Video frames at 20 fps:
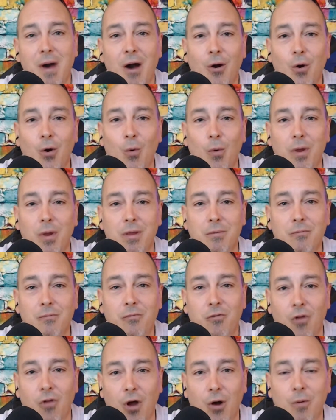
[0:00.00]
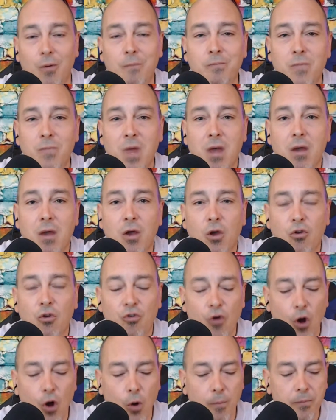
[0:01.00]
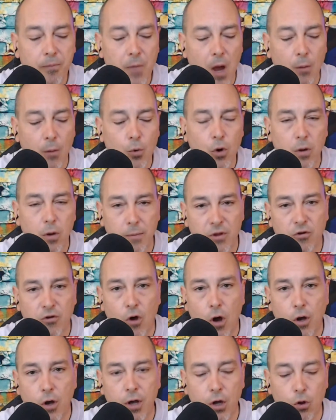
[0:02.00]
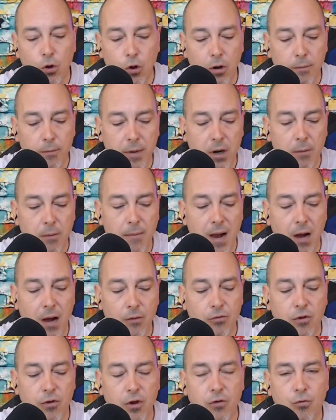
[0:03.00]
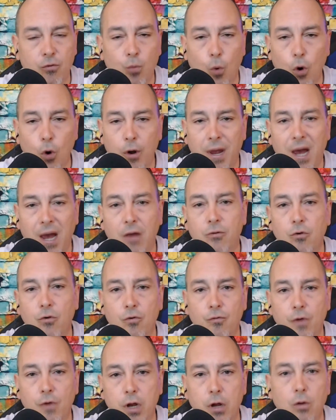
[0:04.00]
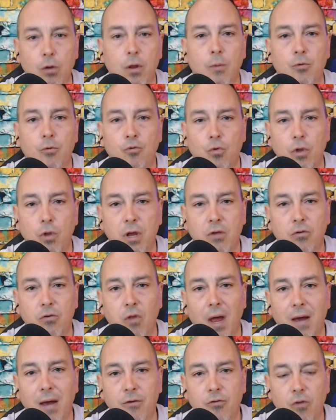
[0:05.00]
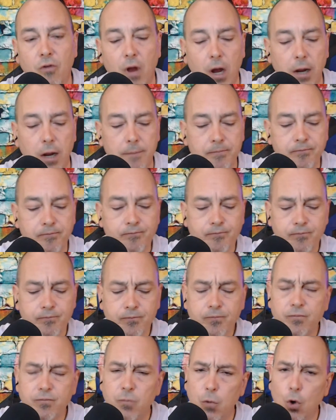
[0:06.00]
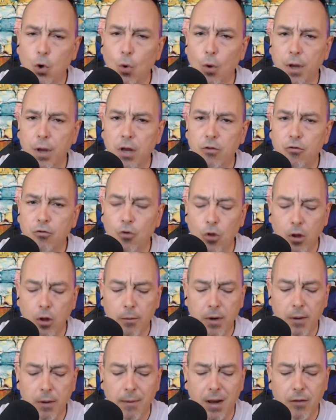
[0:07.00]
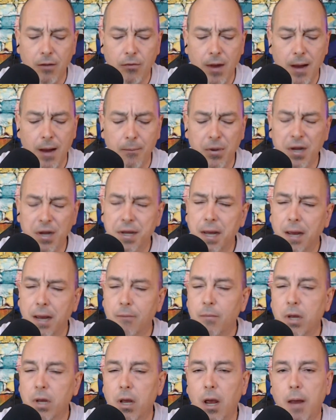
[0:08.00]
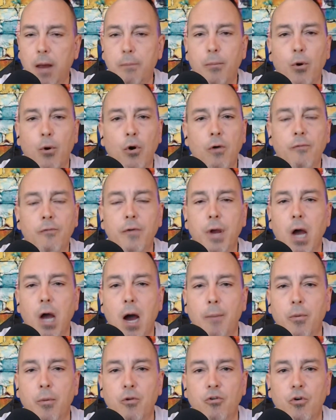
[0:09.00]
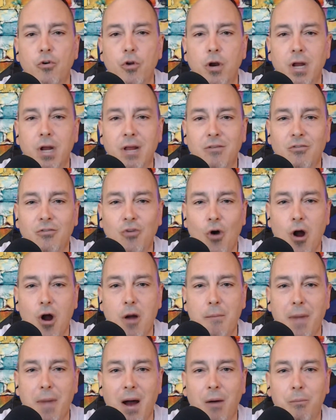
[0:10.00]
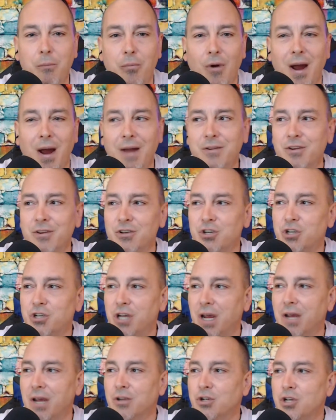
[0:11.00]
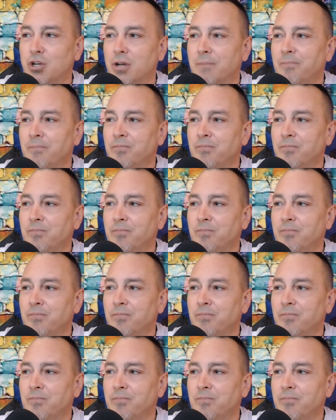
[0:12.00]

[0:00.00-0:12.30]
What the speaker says: algorithm flow. So I'm going to be talking a little bit about this War Castles video that was released last night, going into a little bit about that, but it gave me a perfect opportunity to talk about practice change.